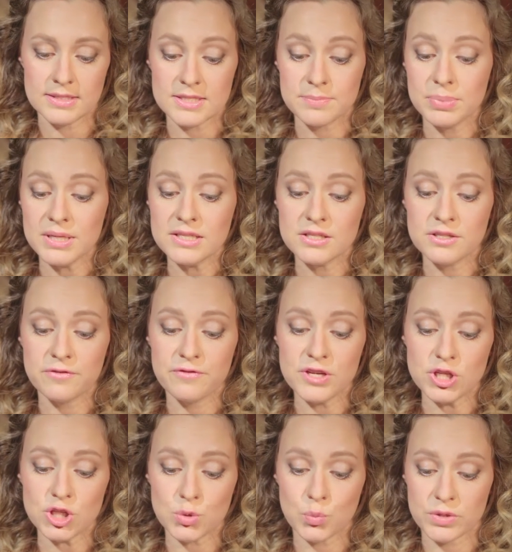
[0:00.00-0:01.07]
Splendid
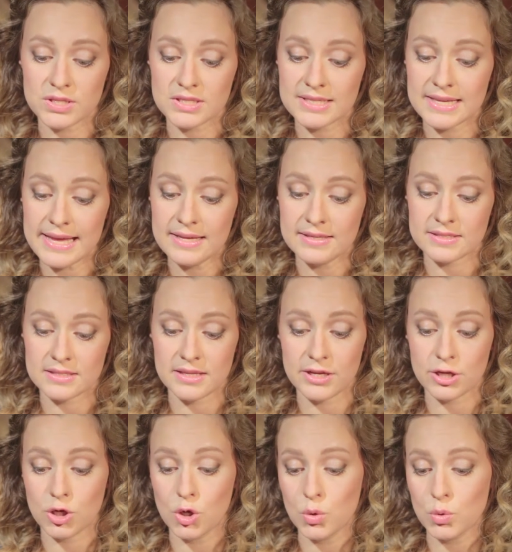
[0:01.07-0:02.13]
fish with scales
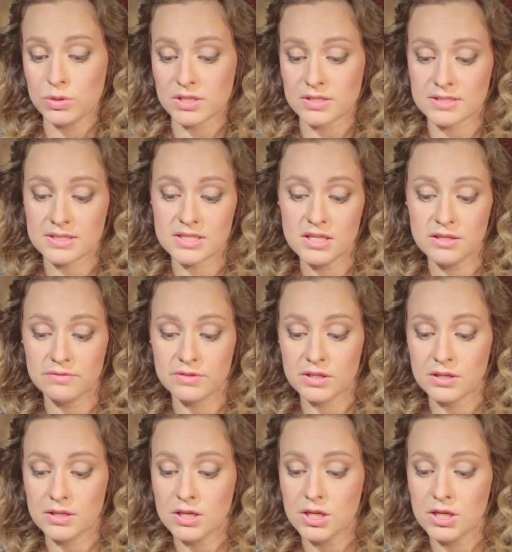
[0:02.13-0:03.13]
like gold and silver